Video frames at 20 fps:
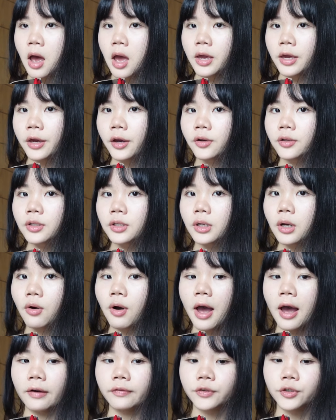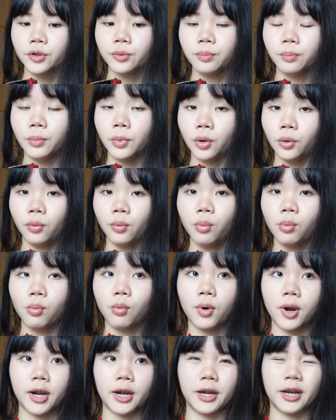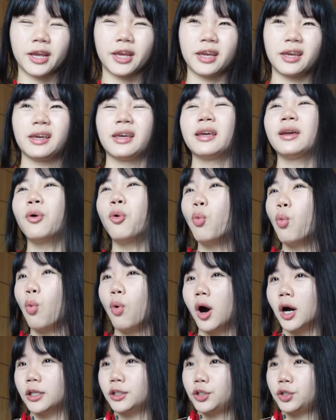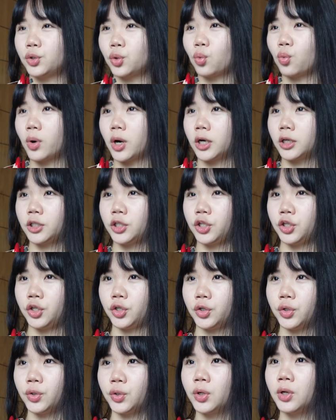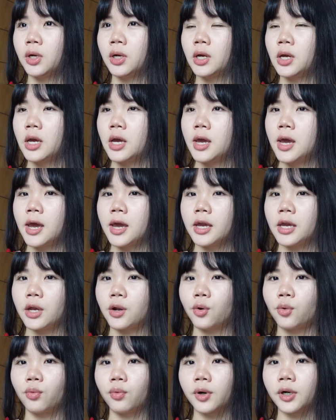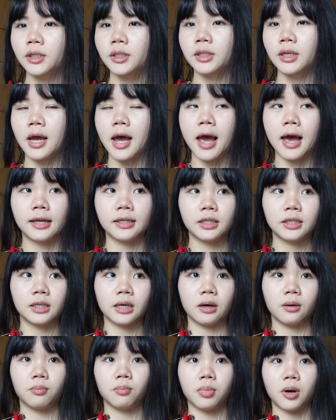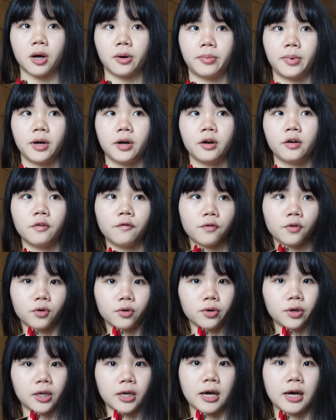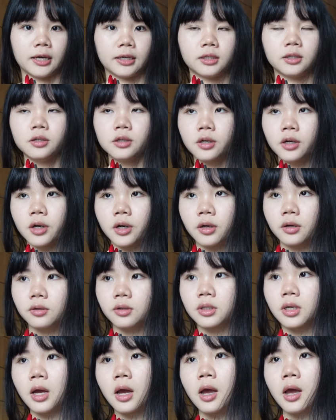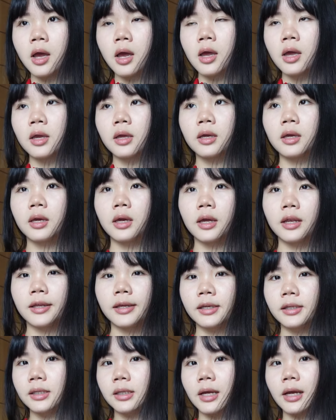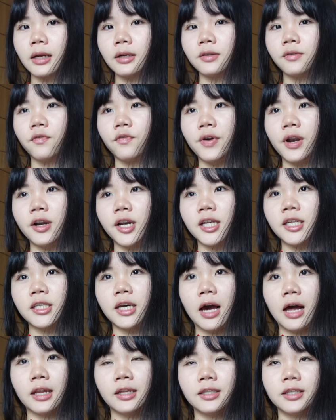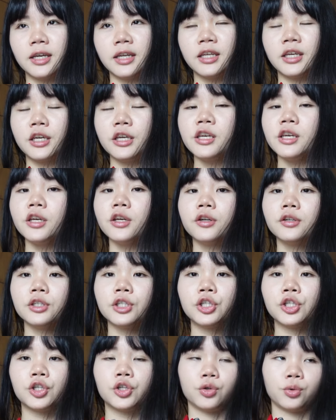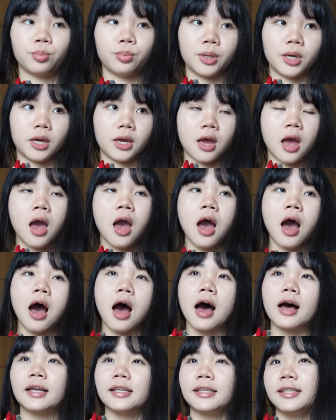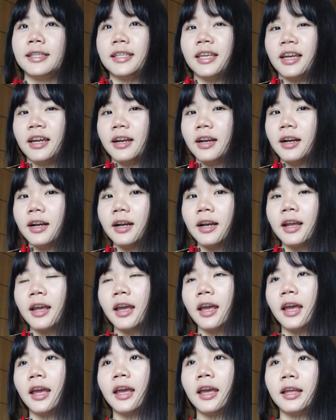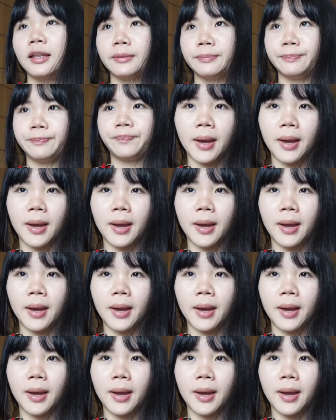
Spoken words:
he also have to move where he wants to work to. He works as a barber for guys and girls, and he's like a very talented. He used to be a singer in